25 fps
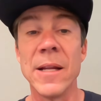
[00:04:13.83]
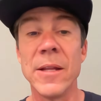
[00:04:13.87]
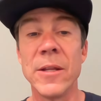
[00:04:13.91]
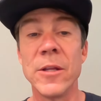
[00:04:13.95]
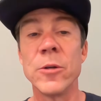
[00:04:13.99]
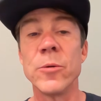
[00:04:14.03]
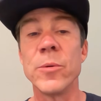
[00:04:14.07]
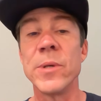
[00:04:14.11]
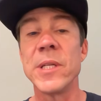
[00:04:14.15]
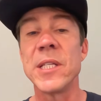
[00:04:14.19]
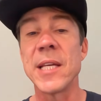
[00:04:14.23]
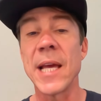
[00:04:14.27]
And
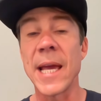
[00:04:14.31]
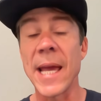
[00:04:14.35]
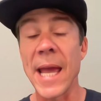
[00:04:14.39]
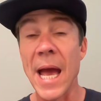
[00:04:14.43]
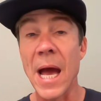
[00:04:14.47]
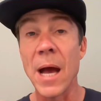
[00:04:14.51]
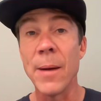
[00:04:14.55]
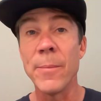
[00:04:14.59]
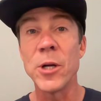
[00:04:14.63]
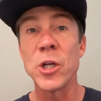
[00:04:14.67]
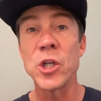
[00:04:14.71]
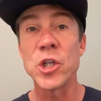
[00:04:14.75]
then we say,
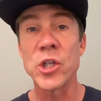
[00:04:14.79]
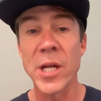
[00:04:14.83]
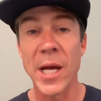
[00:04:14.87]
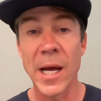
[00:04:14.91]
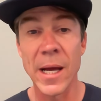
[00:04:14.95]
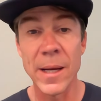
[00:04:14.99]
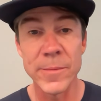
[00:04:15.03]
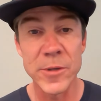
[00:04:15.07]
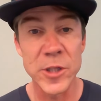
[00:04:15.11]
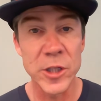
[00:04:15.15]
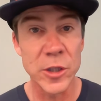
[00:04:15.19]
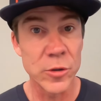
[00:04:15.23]
how much
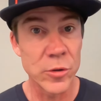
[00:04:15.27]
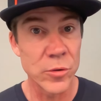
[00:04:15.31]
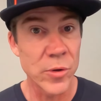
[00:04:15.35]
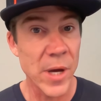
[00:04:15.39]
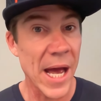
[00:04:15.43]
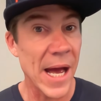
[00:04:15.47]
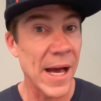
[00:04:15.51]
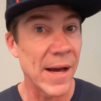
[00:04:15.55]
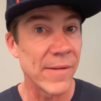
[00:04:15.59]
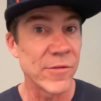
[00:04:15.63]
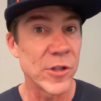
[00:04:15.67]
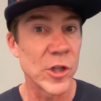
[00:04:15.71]
time do you
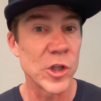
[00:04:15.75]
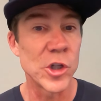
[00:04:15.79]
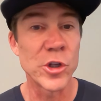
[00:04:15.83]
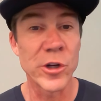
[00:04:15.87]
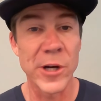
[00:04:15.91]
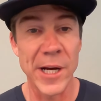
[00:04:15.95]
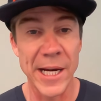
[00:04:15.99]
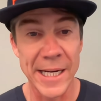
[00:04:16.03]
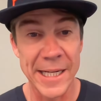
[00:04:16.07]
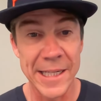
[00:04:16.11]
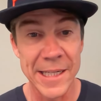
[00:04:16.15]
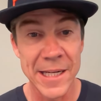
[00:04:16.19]
have to
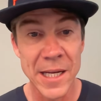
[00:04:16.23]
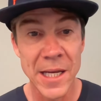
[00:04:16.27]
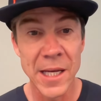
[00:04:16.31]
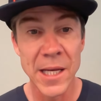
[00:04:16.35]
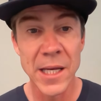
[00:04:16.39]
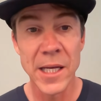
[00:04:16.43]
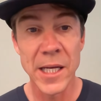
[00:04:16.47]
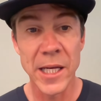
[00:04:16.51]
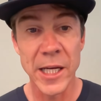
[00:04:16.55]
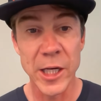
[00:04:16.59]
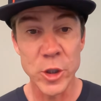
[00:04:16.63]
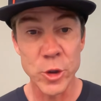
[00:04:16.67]
train
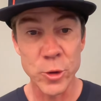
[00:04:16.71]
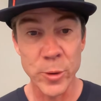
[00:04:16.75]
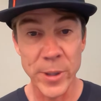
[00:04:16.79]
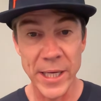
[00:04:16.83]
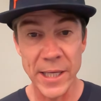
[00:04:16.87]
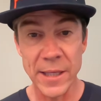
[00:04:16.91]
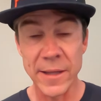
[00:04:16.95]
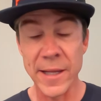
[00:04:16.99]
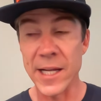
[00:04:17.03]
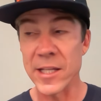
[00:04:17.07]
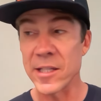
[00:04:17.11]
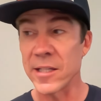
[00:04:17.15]
each
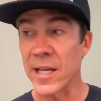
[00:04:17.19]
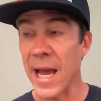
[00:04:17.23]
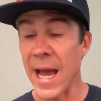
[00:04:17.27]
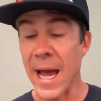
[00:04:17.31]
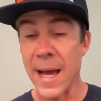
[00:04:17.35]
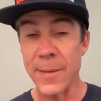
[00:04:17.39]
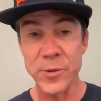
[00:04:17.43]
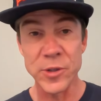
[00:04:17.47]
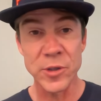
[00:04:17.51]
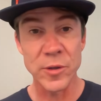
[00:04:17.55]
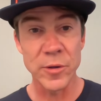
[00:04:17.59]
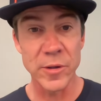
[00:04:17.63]
week? That's
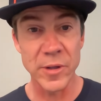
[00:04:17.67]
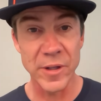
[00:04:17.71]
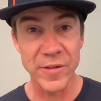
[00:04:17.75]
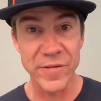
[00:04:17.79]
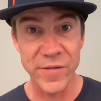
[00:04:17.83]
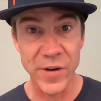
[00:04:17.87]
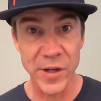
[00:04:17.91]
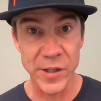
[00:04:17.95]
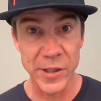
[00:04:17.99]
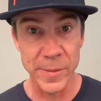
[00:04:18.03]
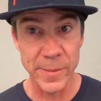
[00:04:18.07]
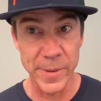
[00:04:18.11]
absolutely
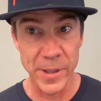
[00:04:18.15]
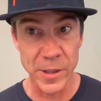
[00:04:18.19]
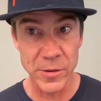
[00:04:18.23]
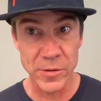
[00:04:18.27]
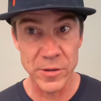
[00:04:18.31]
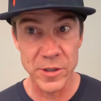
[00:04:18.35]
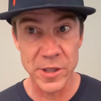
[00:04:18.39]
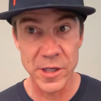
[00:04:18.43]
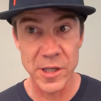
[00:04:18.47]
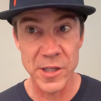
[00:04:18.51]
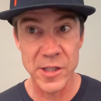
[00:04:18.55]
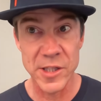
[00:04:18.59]
fundamental
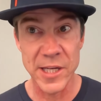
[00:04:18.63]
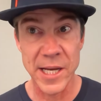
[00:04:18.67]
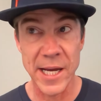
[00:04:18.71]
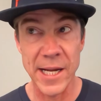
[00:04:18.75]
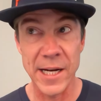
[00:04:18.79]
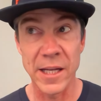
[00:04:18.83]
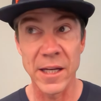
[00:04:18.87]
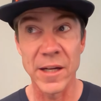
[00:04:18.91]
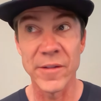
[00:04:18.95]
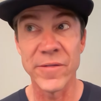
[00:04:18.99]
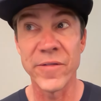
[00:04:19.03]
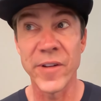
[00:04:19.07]
to
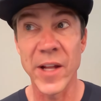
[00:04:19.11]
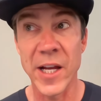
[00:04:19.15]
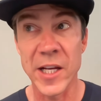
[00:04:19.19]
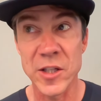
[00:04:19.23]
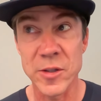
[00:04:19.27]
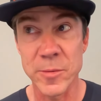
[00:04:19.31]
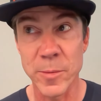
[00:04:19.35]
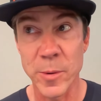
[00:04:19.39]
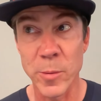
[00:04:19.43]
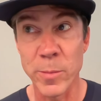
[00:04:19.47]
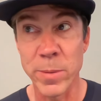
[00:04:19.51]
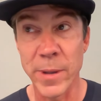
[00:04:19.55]
designing a
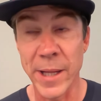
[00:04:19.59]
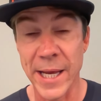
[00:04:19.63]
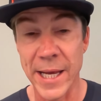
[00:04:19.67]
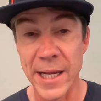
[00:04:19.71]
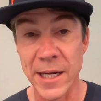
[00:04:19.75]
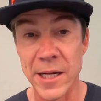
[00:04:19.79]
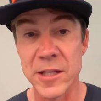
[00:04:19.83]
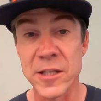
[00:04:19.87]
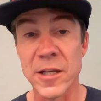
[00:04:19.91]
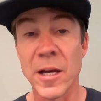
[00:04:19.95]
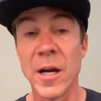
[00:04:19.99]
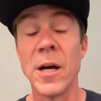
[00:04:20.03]
flexible plan.
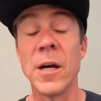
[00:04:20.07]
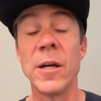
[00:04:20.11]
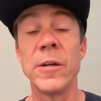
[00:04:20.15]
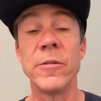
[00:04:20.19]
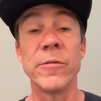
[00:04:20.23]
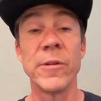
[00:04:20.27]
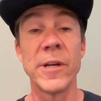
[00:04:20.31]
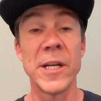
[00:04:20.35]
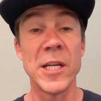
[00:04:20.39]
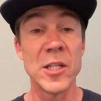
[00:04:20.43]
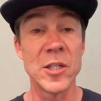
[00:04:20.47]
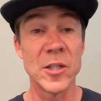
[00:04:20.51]
It's
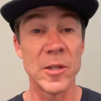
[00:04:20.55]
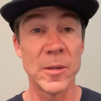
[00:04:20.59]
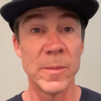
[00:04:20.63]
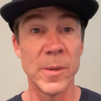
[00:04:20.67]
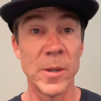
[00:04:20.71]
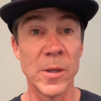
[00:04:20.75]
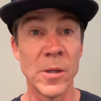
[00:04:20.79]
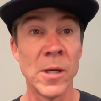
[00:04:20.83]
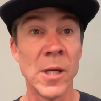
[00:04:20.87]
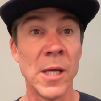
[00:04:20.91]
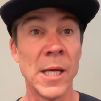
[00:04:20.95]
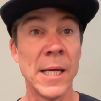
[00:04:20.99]

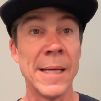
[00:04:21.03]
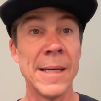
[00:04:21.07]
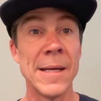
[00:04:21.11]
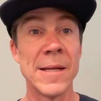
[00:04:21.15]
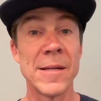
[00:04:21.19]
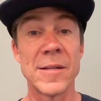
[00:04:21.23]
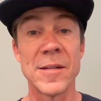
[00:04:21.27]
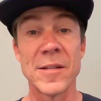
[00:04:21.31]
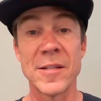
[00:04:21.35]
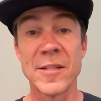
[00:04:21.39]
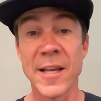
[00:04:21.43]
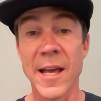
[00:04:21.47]
unreasonable
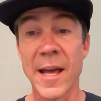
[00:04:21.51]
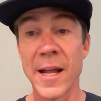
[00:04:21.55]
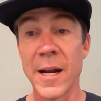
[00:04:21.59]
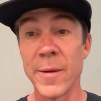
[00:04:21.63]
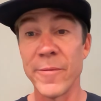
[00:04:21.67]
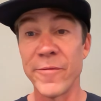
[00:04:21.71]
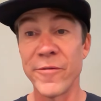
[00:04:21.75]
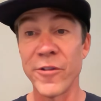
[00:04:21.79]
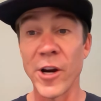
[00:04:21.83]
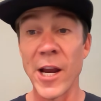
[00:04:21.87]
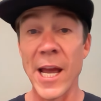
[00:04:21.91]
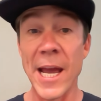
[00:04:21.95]
to sign
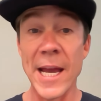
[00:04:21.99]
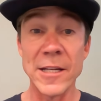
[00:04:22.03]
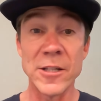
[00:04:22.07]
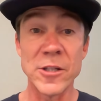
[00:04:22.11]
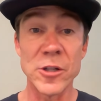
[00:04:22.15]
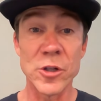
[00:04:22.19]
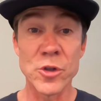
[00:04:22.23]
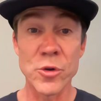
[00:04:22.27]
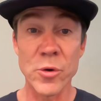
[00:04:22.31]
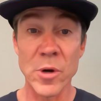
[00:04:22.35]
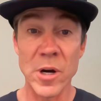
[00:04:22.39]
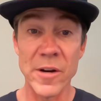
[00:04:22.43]
up for 8 to
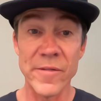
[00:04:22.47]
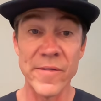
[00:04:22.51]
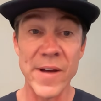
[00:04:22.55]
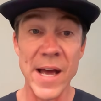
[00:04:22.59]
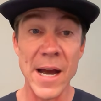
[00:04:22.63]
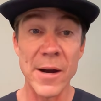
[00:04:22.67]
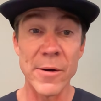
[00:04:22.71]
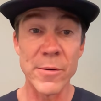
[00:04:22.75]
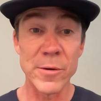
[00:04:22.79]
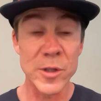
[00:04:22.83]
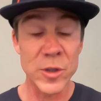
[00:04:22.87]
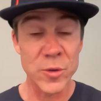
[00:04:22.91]
12
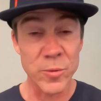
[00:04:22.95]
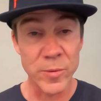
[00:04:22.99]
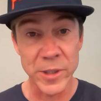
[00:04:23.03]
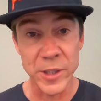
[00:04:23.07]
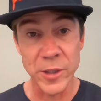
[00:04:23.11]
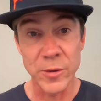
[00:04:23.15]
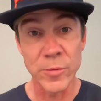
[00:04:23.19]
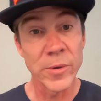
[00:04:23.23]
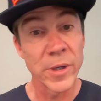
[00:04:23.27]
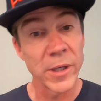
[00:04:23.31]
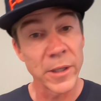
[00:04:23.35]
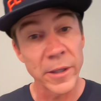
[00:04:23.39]
hours when
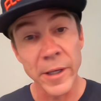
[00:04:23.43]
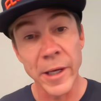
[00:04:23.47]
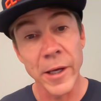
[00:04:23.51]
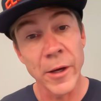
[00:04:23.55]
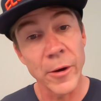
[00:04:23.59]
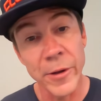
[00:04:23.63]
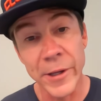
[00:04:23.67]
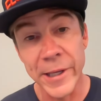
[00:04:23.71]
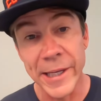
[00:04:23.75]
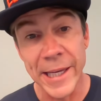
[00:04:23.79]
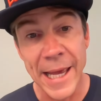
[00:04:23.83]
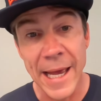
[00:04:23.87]
you really
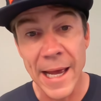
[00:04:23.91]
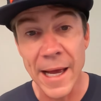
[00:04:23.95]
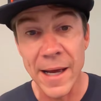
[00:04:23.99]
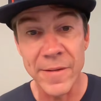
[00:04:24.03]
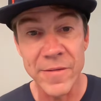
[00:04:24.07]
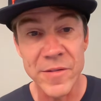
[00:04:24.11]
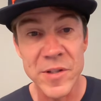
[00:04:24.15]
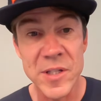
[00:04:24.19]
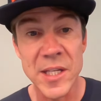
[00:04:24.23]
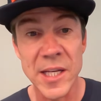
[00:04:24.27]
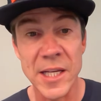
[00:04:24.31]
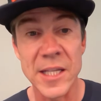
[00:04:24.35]
only
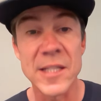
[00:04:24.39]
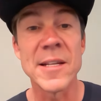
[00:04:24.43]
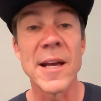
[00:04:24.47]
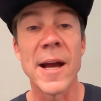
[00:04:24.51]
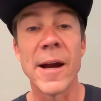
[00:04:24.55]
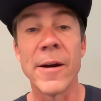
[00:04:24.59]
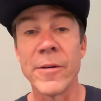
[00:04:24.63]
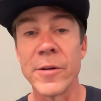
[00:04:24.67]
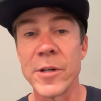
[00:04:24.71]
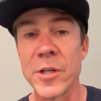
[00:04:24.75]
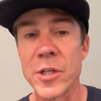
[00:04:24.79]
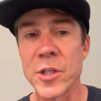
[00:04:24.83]
have 6
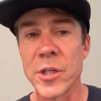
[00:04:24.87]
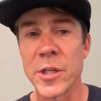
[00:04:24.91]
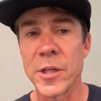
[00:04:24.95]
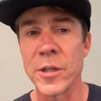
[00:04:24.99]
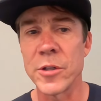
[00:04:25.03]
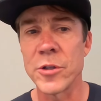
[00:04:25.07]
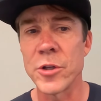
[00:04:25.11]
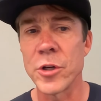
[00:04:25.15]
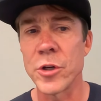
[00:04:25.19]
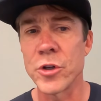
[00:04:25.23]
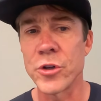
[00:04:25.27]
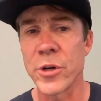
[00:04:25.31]
hours
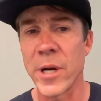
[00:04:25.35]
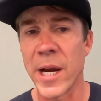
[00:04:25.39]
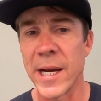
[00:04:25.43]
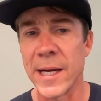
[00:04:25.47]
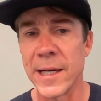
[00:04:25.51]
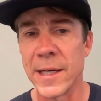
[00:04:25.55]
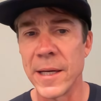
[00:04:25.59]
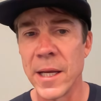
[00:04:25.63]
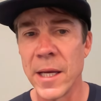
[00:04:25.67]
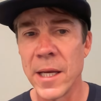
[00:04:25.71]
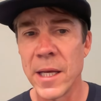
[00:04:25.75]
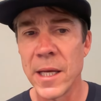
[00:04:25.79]
to
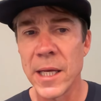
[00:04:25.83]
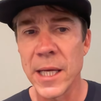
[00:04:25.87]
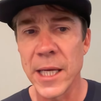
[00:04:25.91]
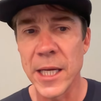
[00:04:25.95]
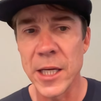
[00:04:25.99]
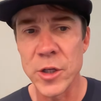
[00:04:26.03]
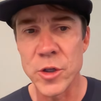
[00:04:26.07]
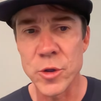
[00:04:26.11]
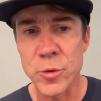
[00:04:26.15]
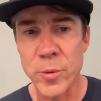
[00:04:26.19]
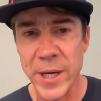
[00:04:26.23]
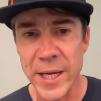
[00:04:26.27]
train
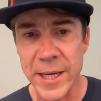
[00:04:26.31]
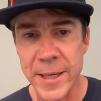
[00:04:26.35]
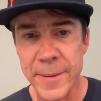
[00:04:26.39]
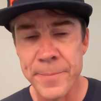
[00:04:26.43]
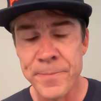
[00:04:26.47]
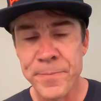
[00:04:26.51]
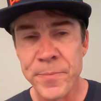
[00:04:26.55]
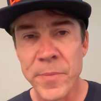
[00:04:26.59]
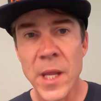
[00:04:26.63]
each week.